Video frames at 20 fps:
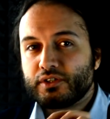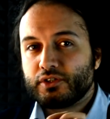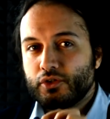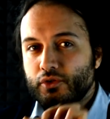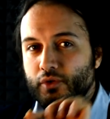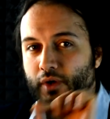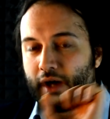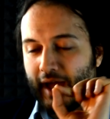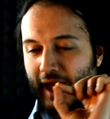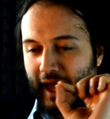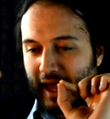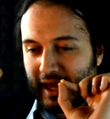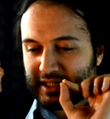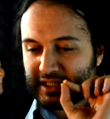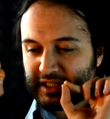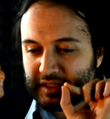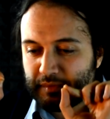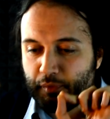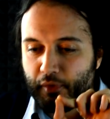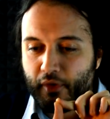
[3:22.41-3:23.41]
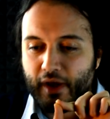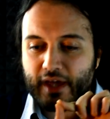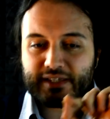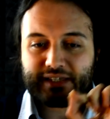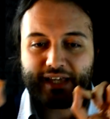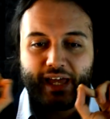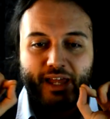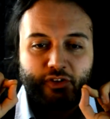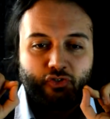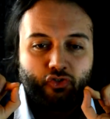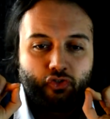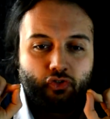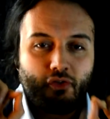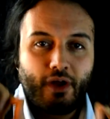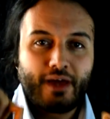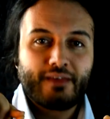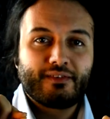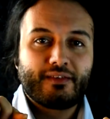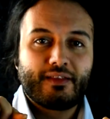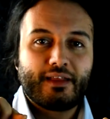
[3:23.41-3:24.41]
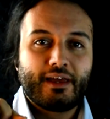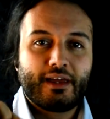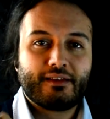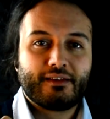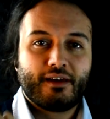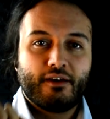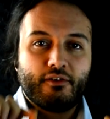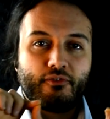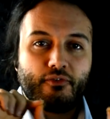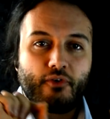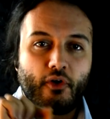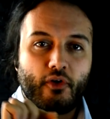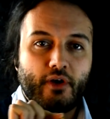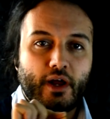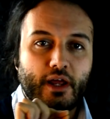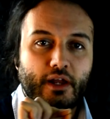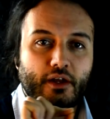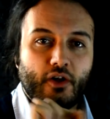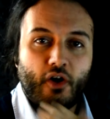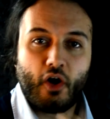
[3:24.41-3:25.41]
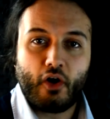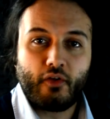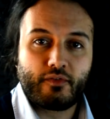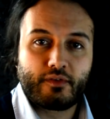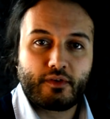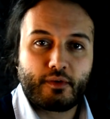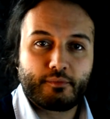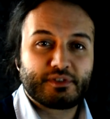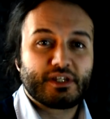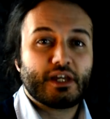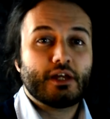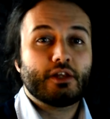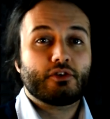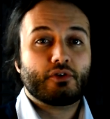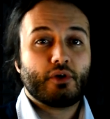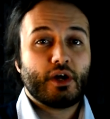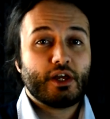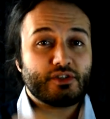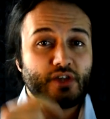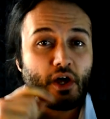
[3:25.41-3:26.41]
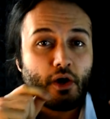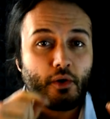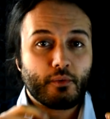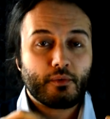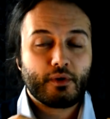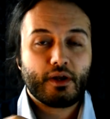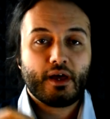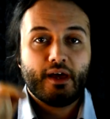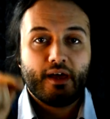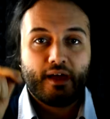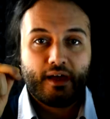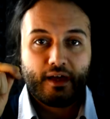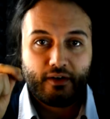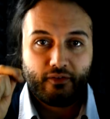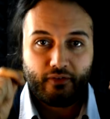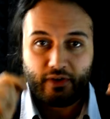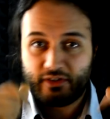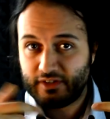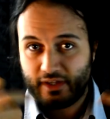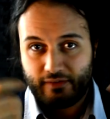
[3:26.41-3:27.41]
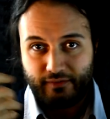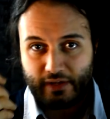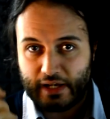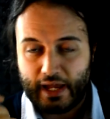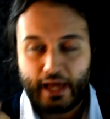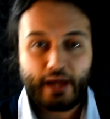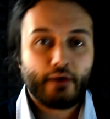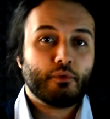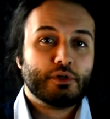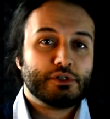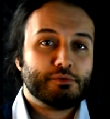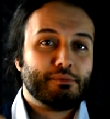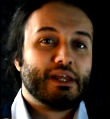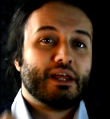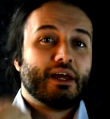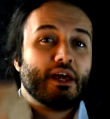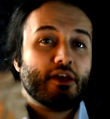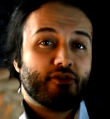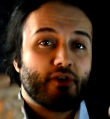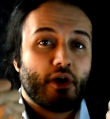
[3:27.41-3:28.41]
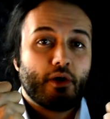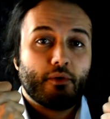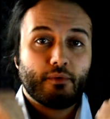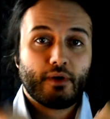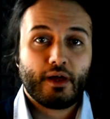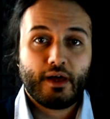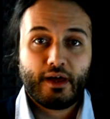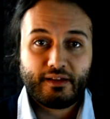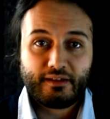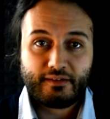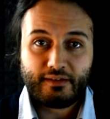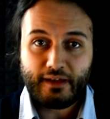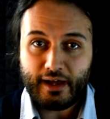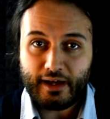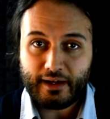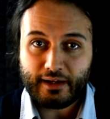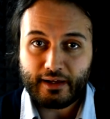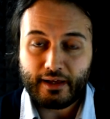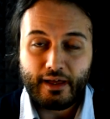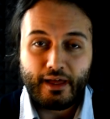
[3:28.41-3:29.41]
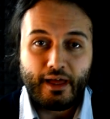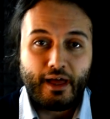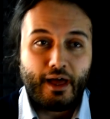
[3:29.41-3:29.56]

to express and translate foreign concepts into his own receiving language, meaning his own tongue.